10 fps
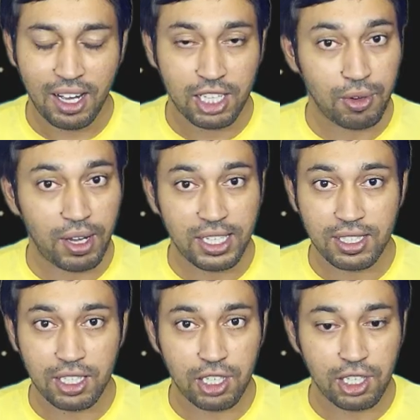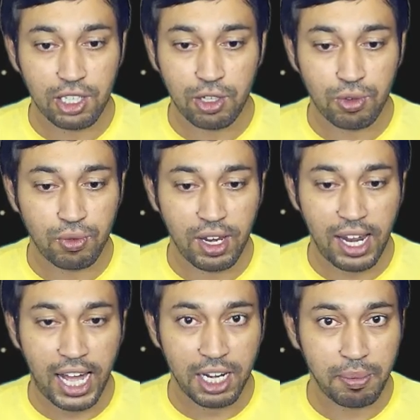otherwise you
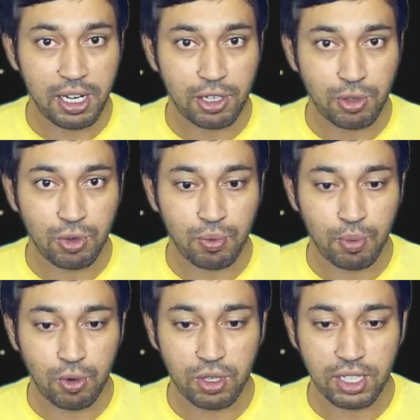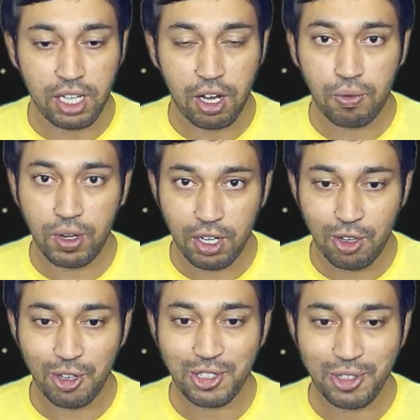will unable to boot the
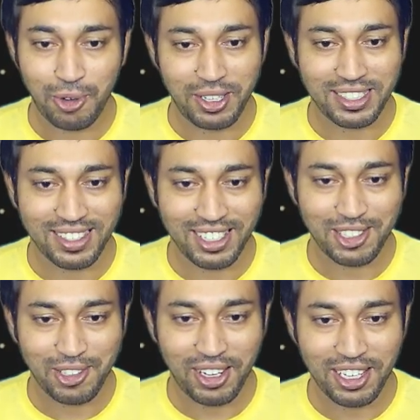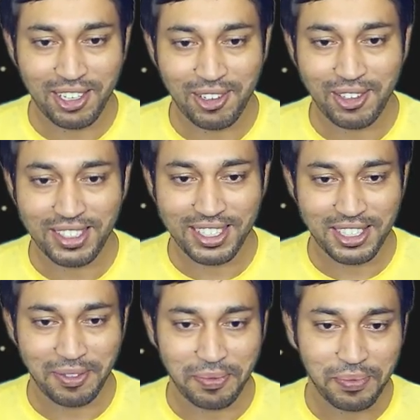Windows OS installed in your
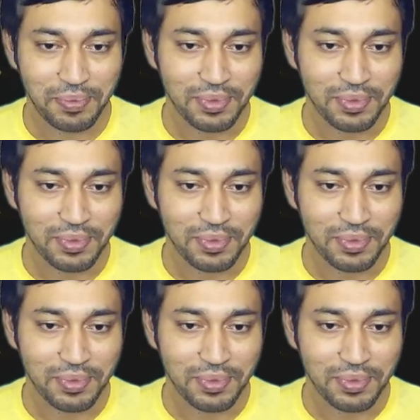system.